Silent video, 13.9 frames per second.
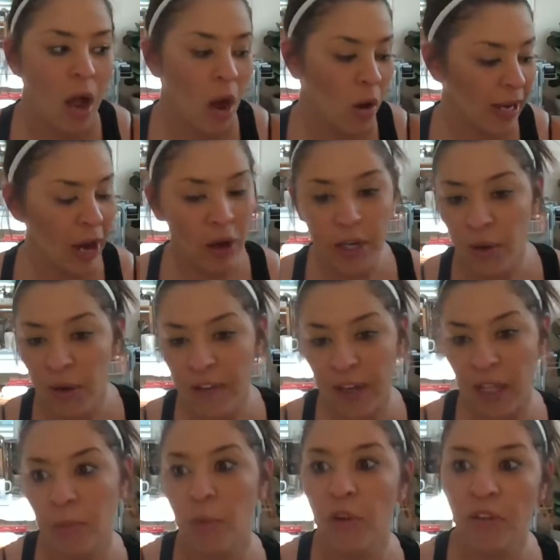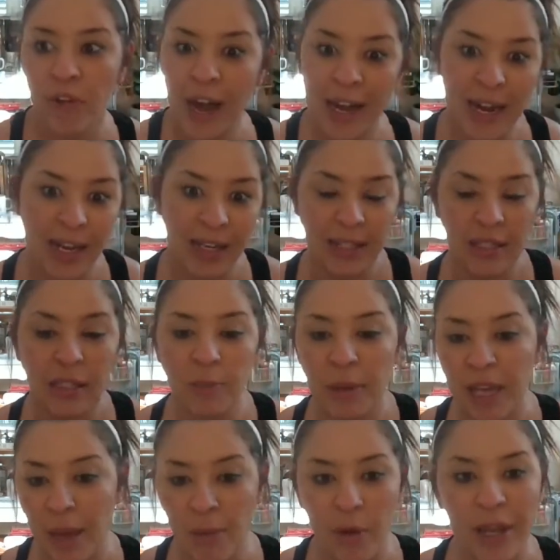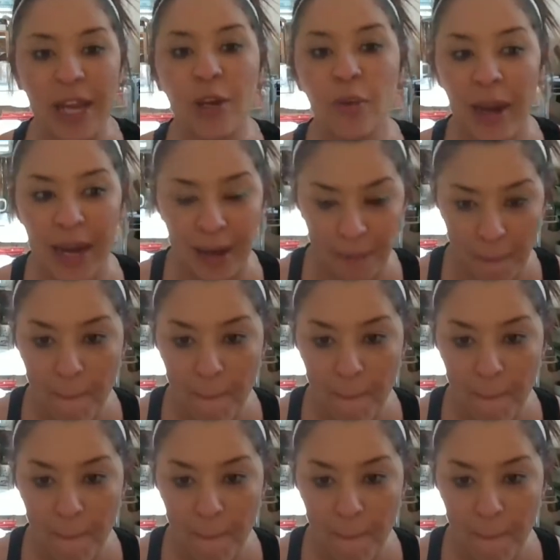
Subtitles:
Okay, are you available Friday at 6 p.m.? Okay, great.